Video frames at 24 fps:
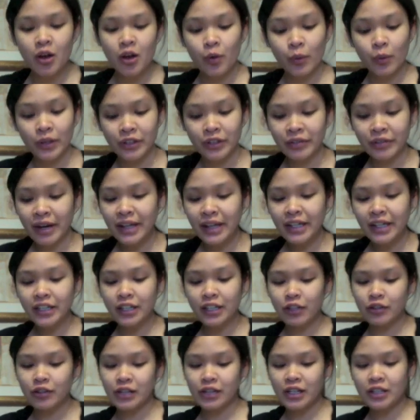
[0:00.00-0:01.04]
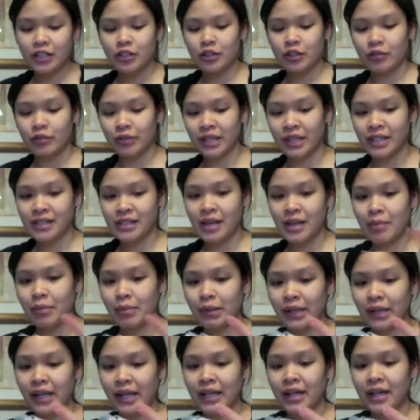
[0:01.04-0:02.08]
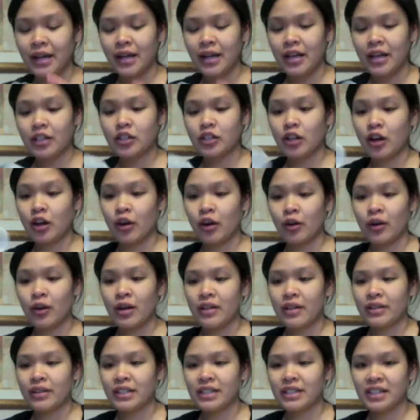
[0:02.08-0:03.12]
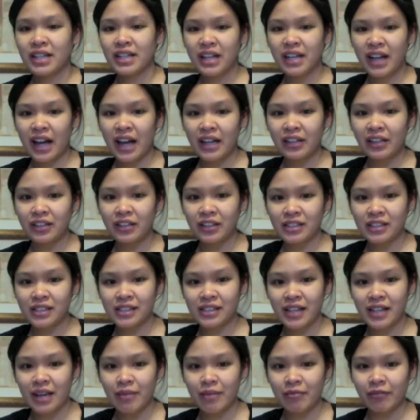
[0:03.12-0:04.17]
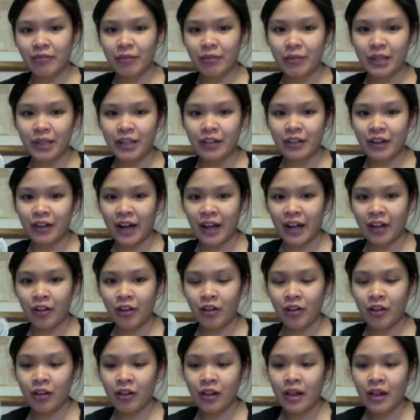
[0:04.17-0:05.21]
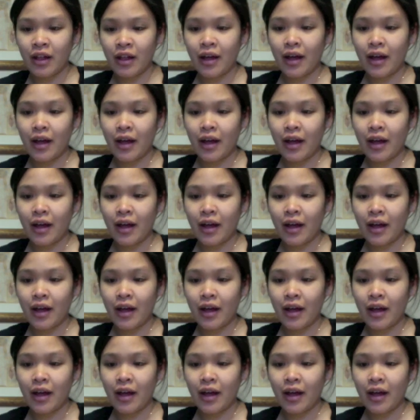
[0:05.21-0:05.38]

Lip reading: When you're ready to use it, to reassemble it, so this thing kind of looks the same from either angle.